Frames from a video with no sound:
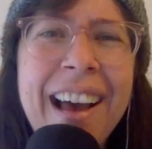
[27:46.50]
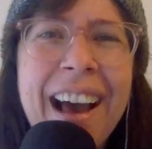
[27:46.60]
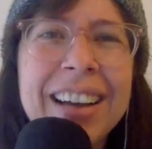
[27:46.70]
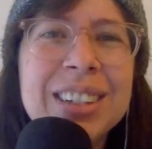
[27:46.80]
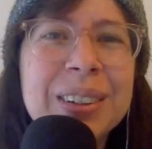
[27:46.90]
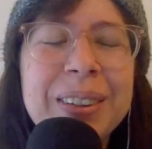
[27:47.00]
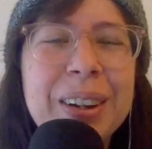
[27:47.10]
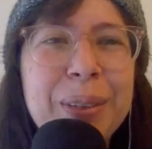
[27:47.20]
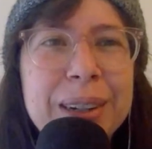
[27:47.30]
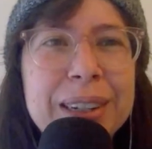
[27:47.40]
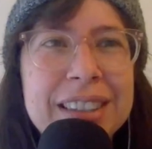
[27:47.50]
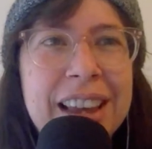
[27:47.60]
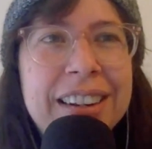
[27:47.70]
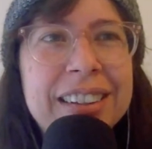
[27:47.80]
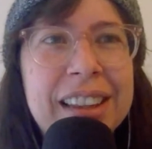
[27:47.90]
I don't, I don't want to
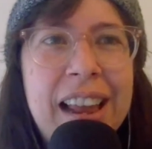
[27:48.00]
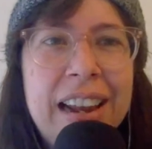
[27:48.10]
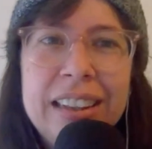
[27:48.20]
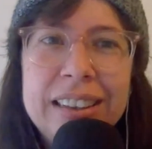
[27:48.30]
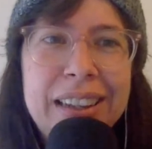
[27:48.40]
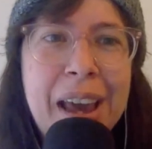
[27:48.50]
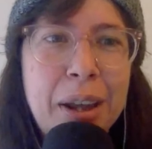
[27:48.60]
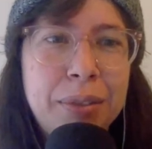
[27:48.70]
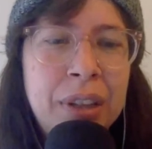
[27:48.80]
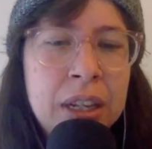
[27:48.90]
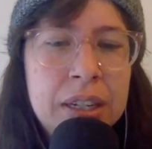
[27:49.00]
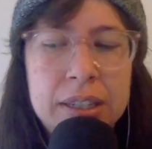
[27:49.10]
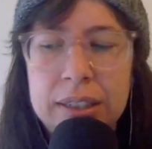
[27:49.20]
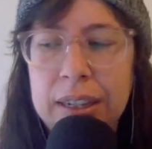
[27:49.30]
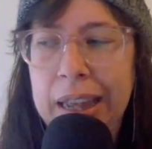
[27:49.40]
say I didn't get anything out of it.